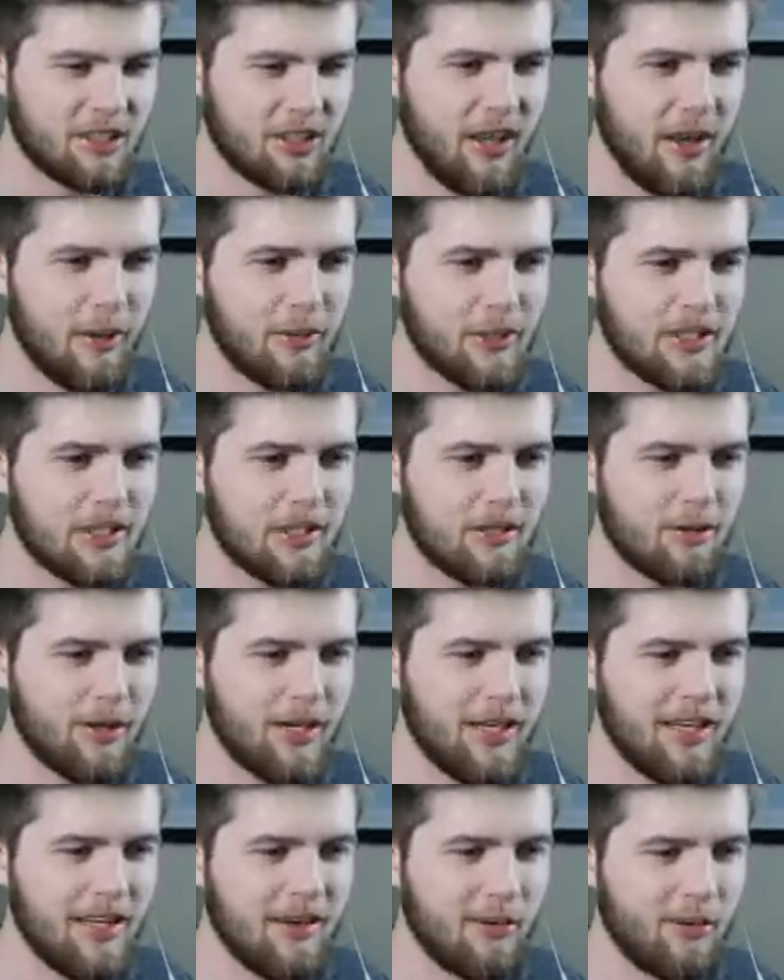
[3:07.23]
So that was
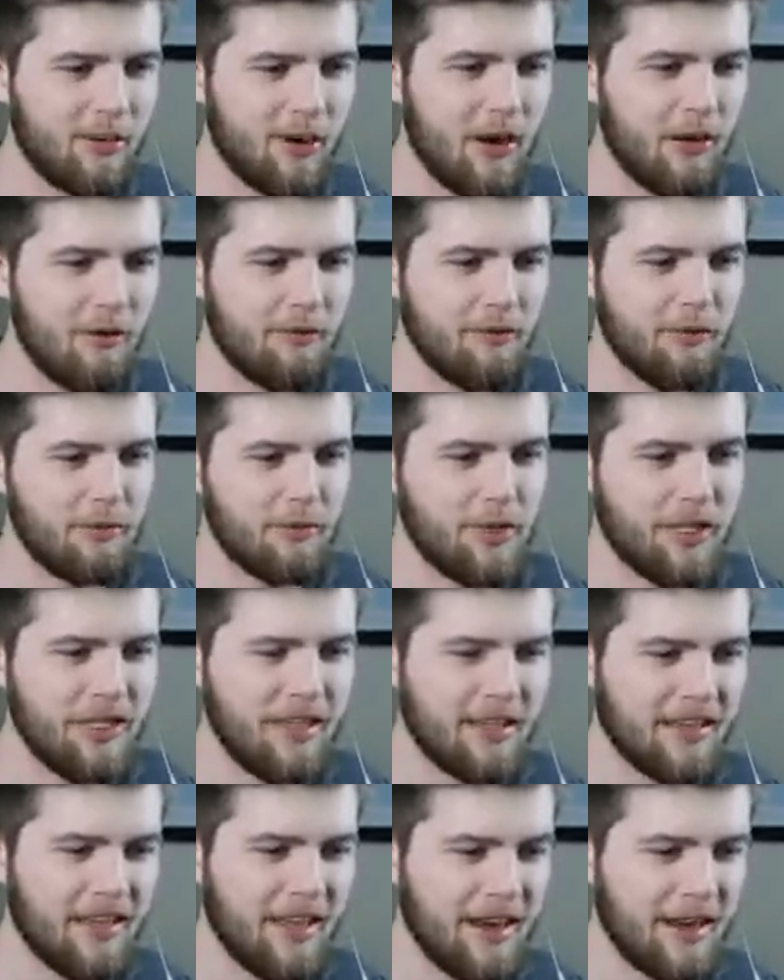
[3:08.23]
three in a row for
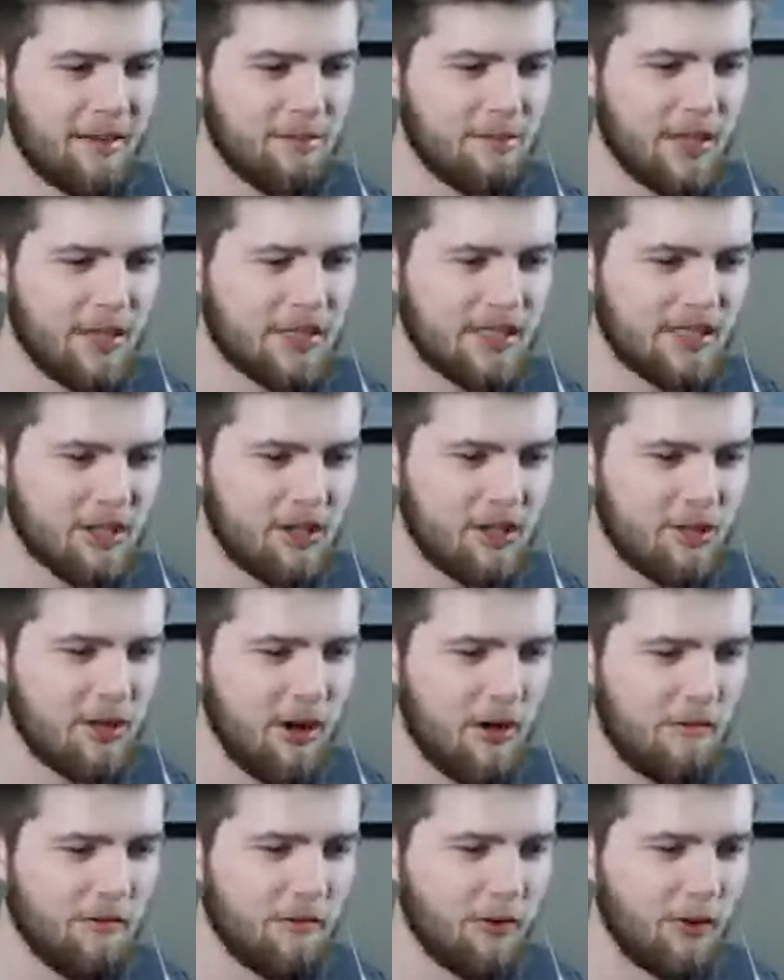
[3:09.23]
me that I missed. You
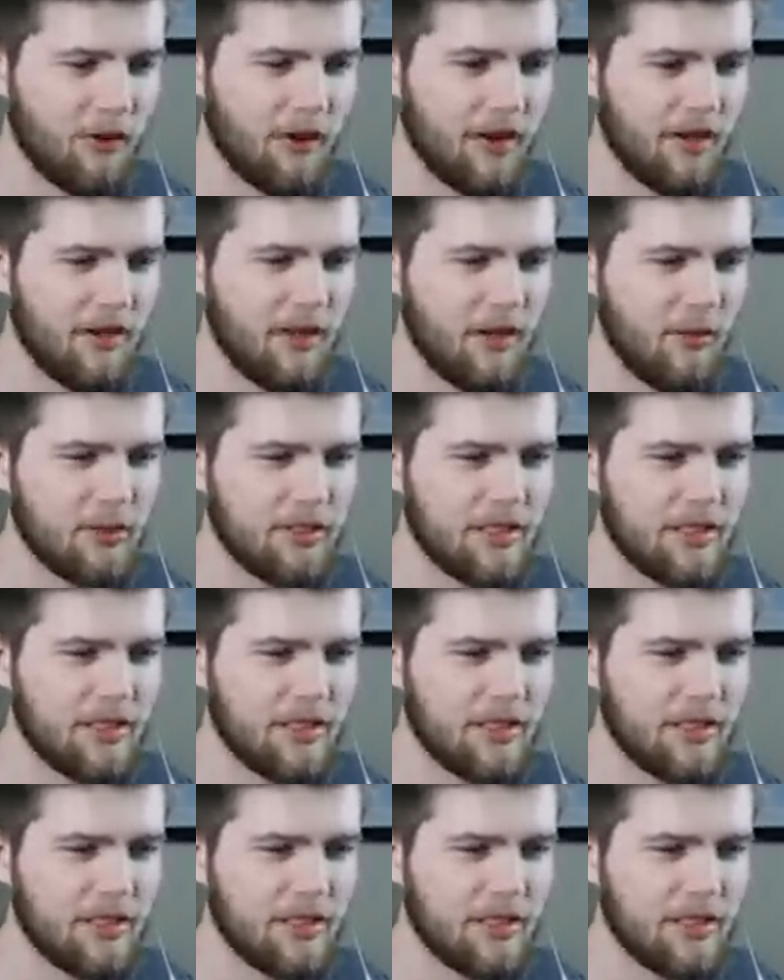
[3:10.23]
go for it.